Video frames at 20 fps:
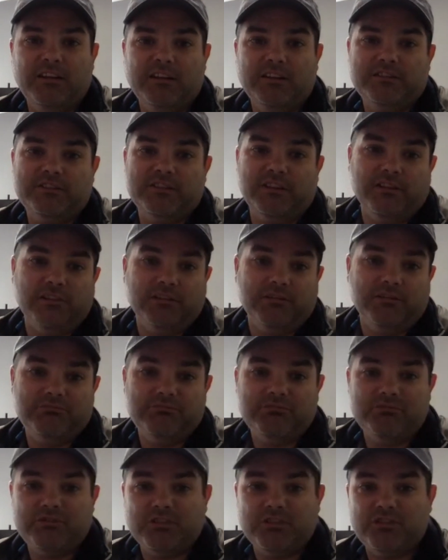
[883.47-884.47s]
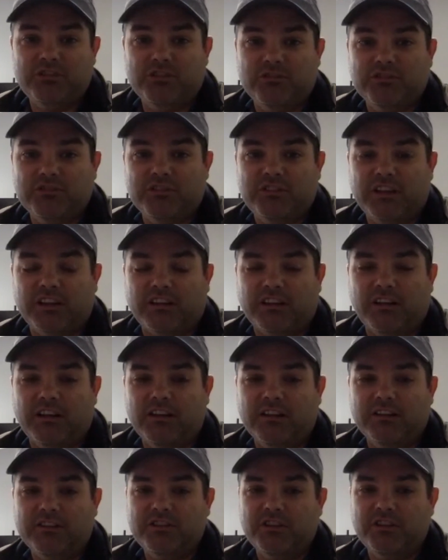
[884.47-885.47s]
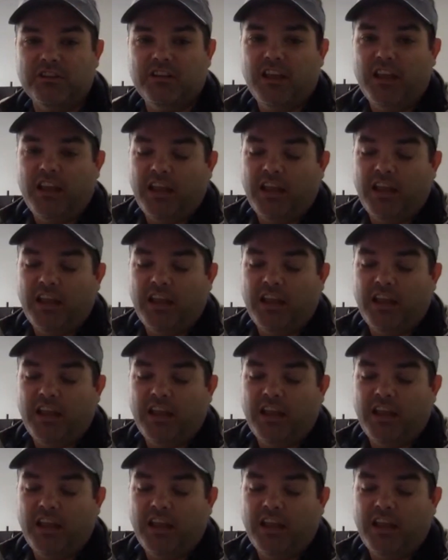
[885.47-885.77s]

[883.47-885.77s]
So just using technology.